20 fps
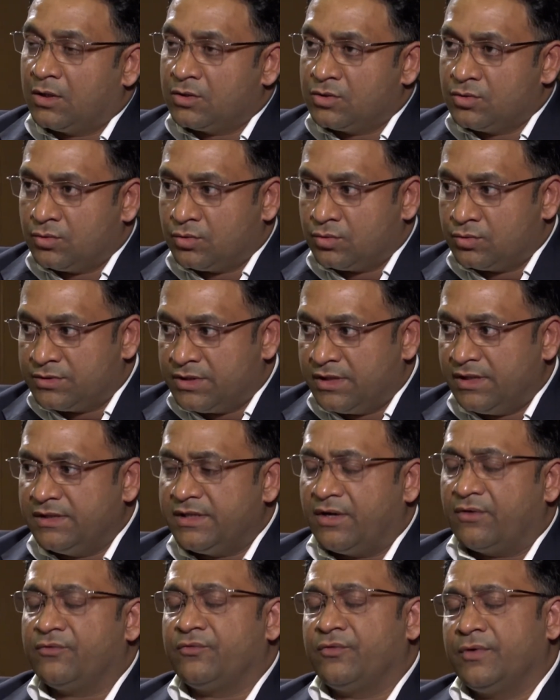To drill
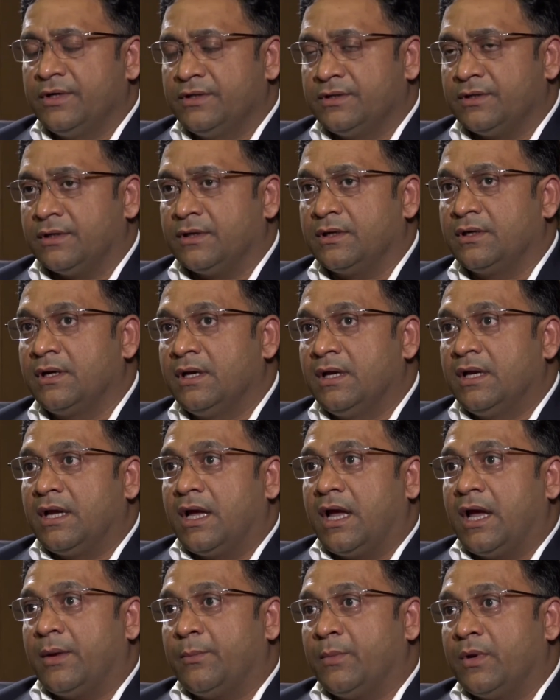down further,
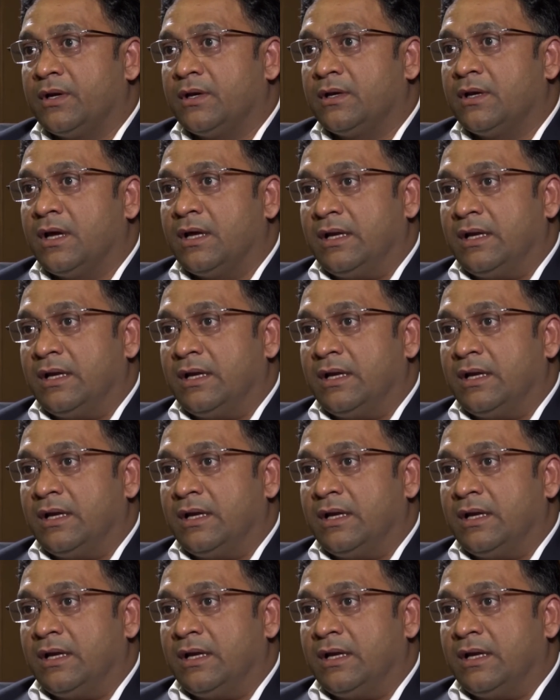I mean,